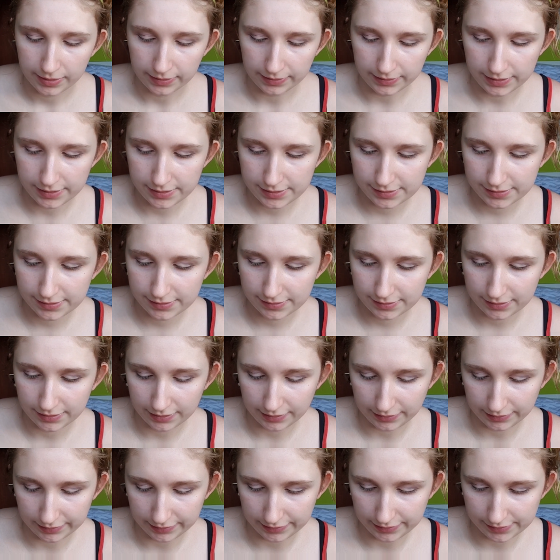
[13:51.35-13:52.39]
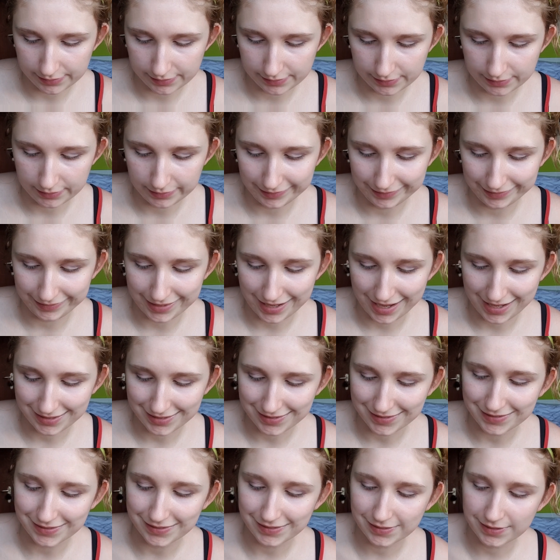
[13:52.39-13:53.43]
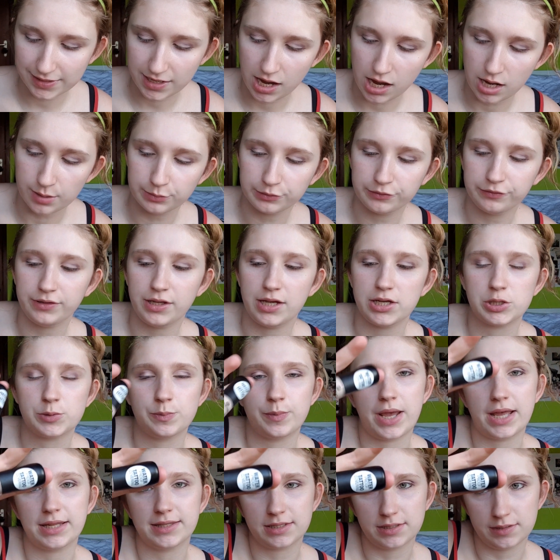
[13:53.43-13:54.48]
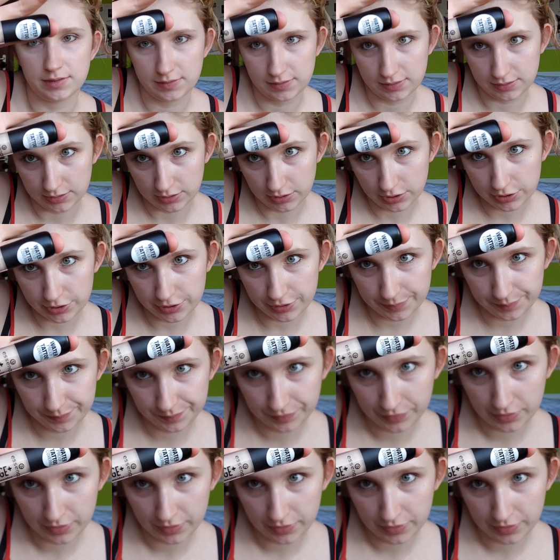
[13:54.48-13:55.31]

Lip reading: This is the Essence Camouflage Matte Concealer.